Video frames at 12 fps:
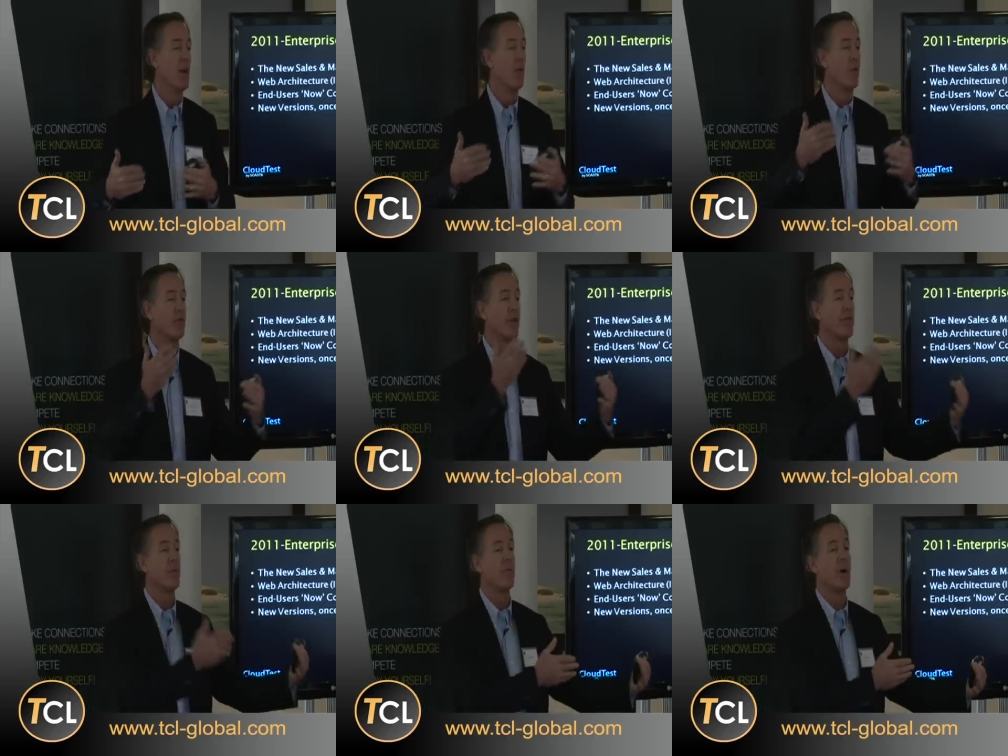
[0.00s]
We're
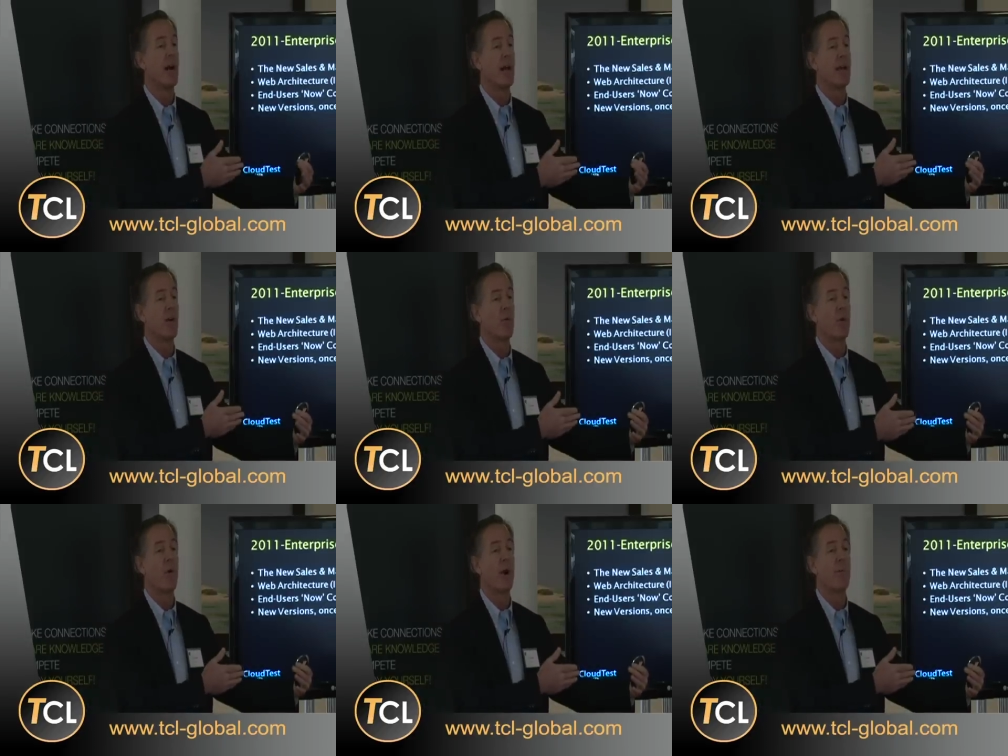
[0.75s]
driven by a
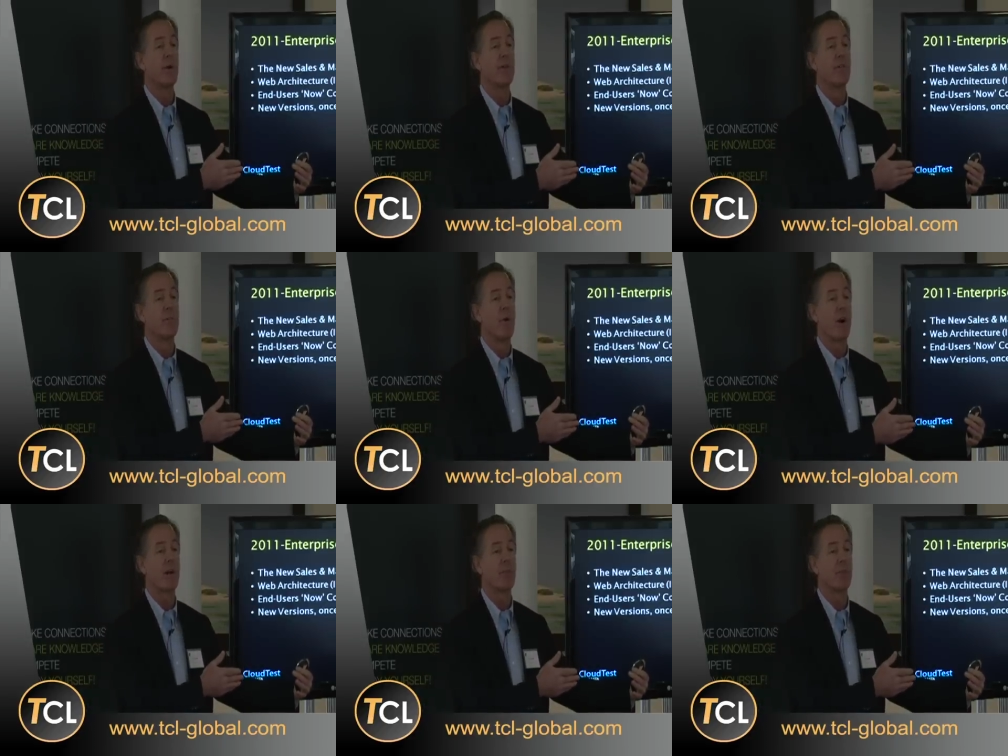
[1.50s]
requirement of the
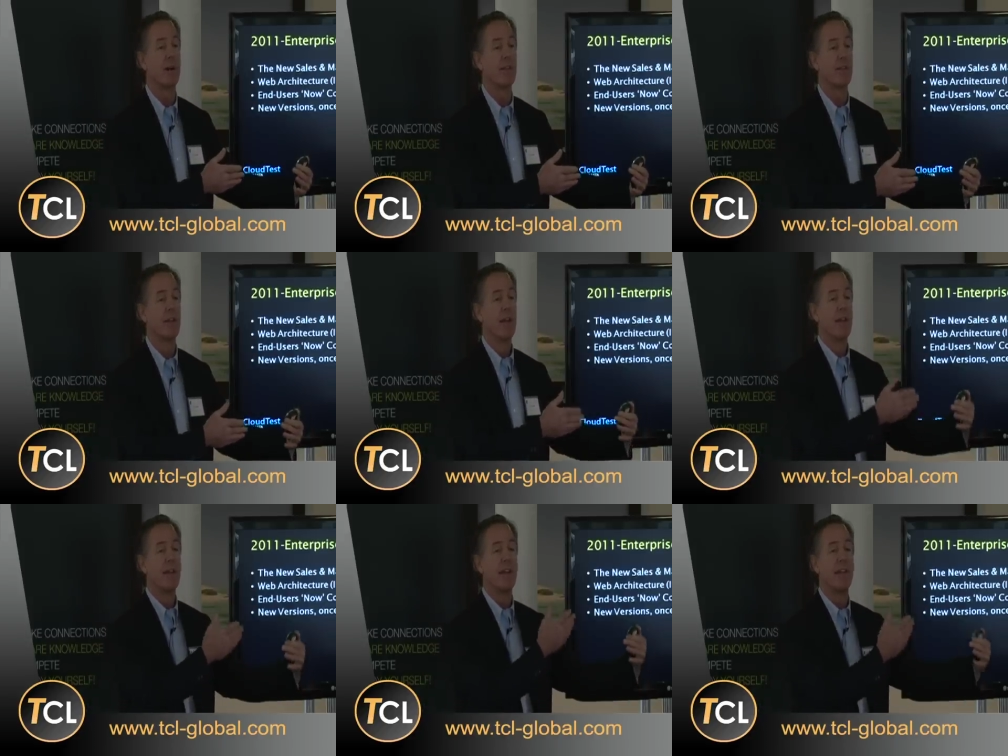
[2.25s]
marketplace
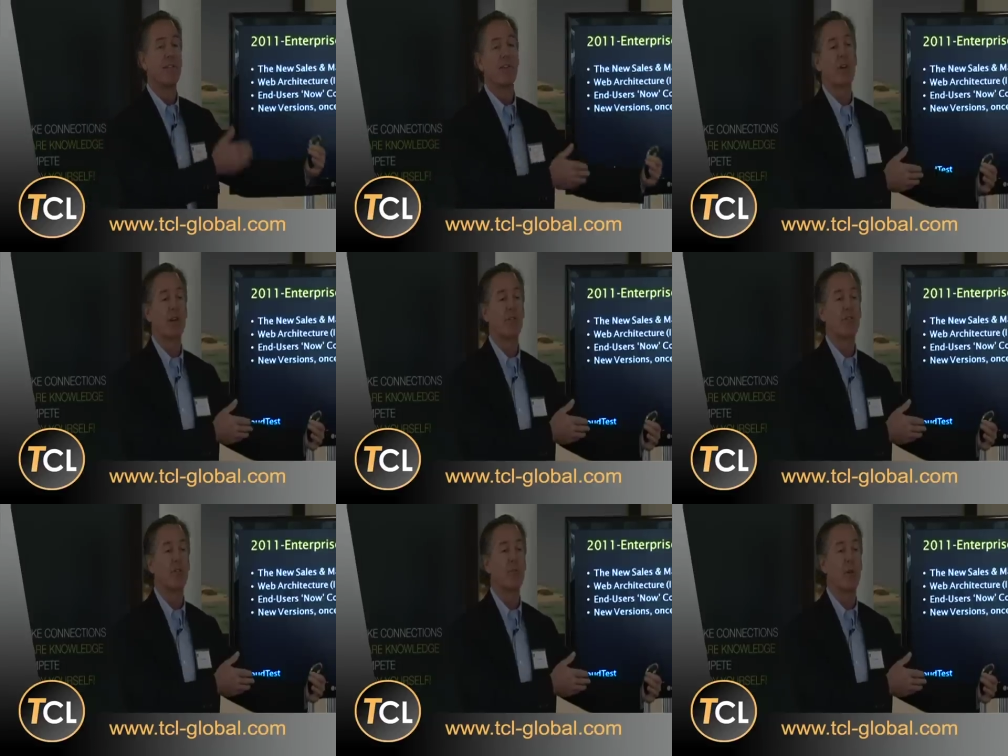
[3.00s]
that is our
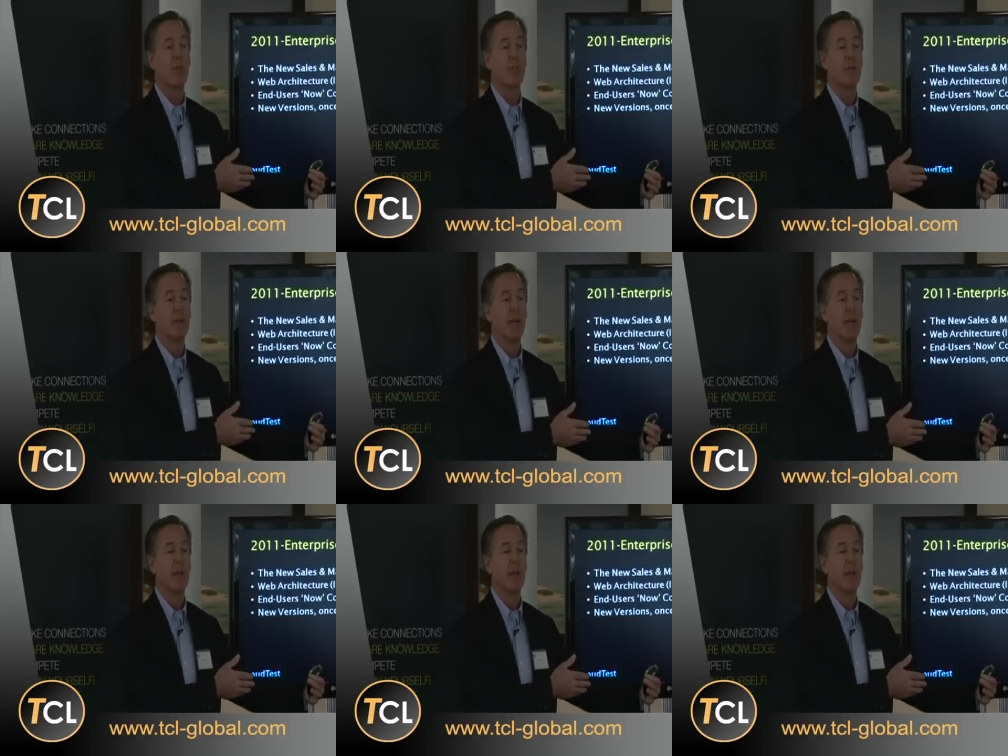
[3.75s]
consumers.